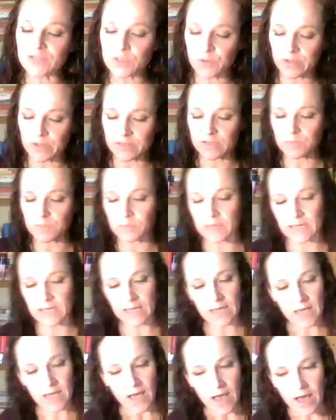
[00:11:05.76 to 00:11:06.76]
to it to
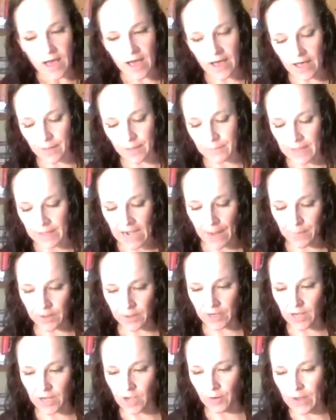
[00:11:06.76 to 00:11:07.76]
me, and I'm
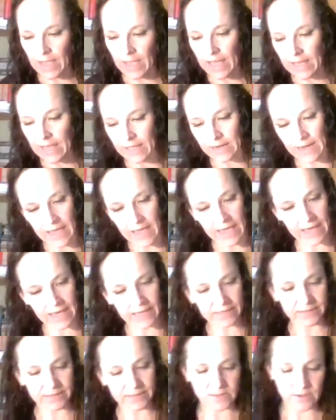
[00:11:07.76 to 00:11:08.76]
going to go ahead
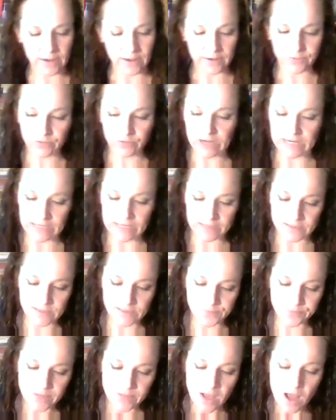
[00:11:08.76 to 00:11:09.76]
and read it.